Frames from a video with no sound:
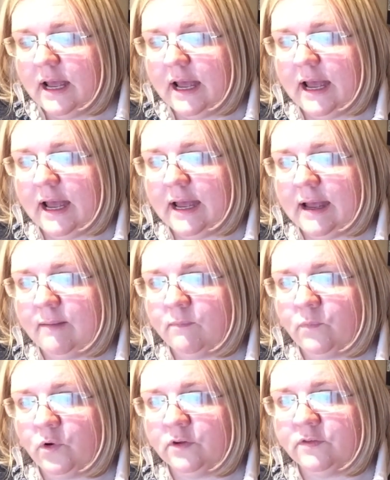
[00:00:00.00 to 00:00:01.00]

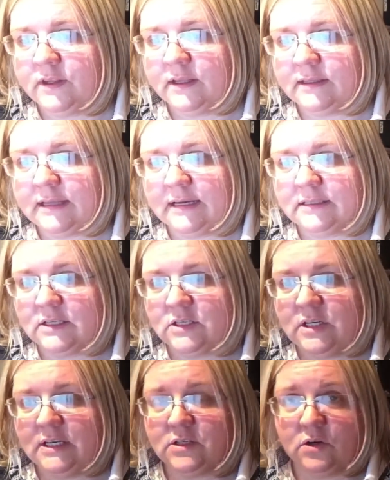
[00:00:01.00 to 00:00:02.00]
One of the things that
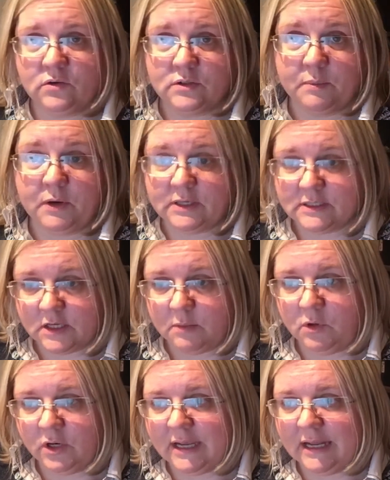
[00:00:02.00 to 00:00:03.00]
she talks about is
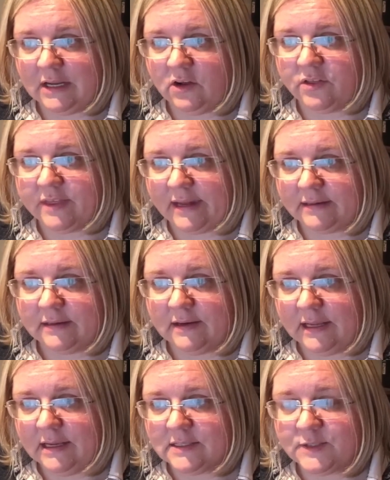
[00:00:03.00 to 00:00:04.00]
communicating
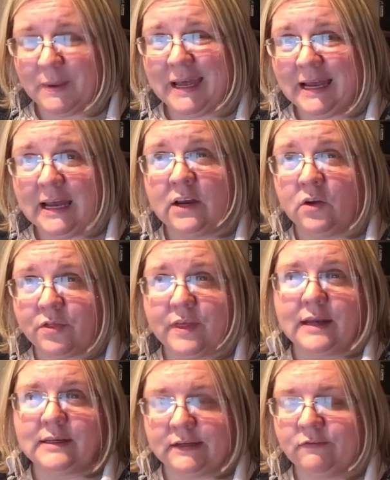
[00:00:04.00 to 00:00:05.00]
authentically, speaking in
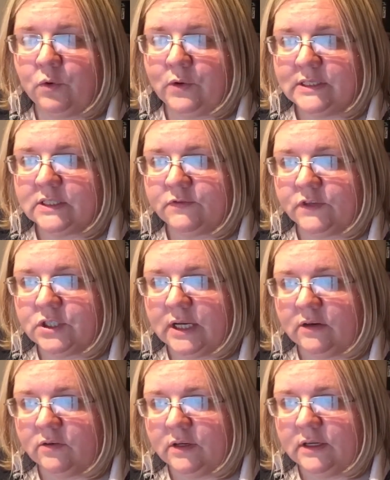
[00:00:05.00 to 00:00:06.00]
authentic voices for
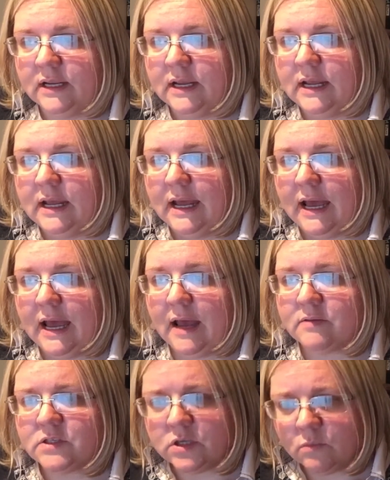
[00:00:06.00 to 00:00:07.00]
children,
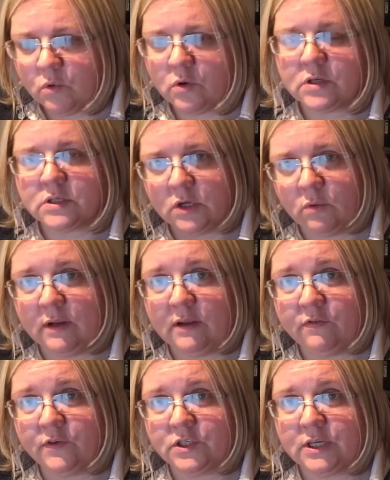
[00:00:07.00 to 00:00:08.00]
more slowly
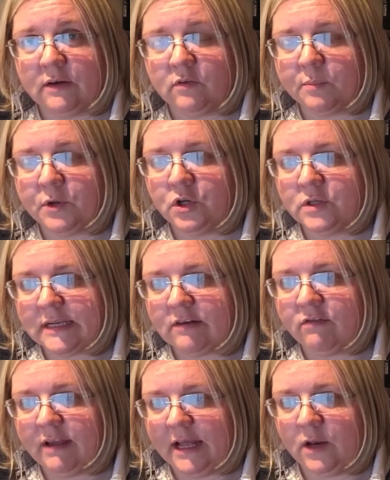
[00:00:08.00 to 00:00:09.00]
for children, but
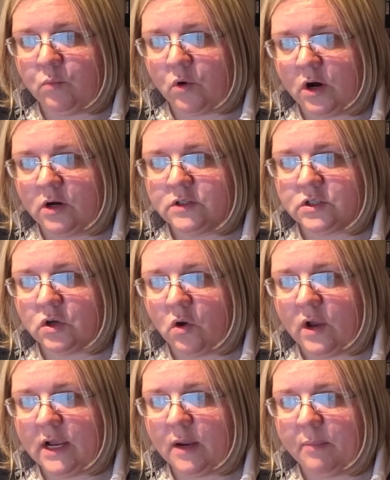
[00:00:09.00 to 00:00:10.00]
using real words,
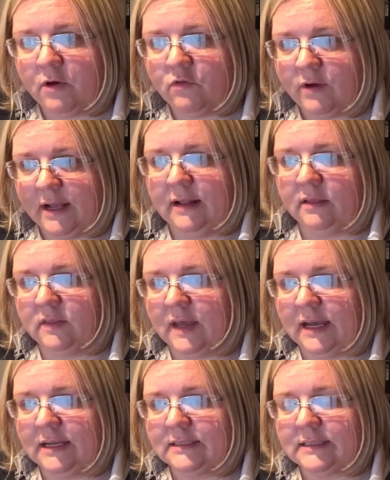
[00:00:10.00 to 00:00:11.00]
talking about real
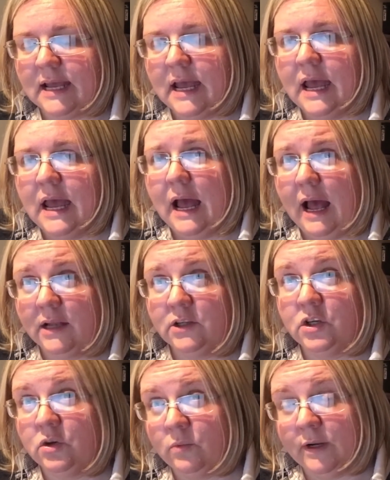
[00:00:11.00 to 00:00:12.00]
things,
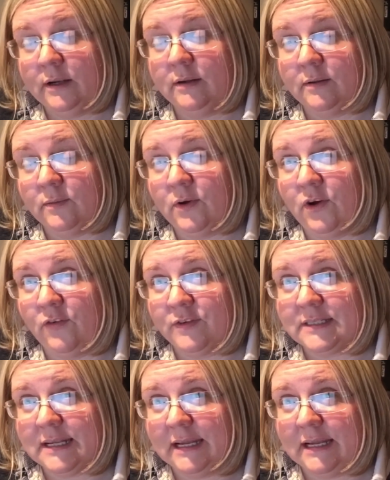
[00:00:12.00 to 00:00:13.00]
and knowing,
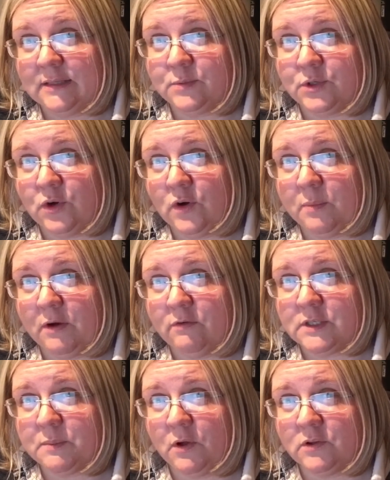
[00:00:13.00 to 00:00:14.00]
obviously, as we're talking about
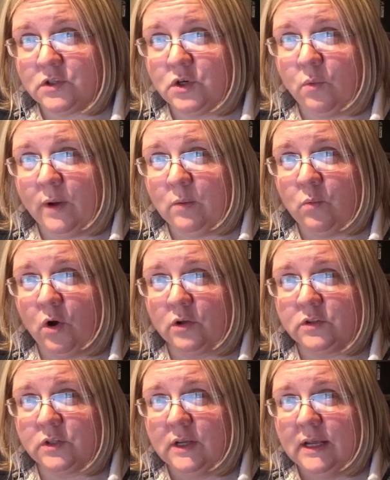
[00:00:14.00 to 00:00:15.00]
response, knowing
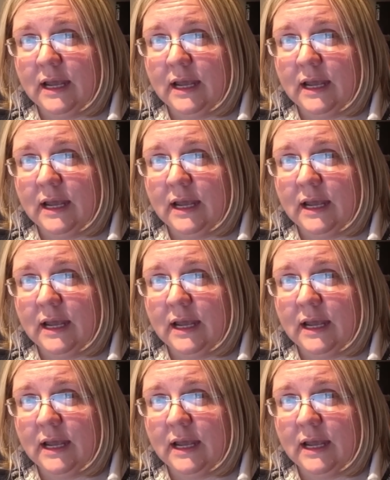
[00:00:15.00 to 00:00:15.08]
what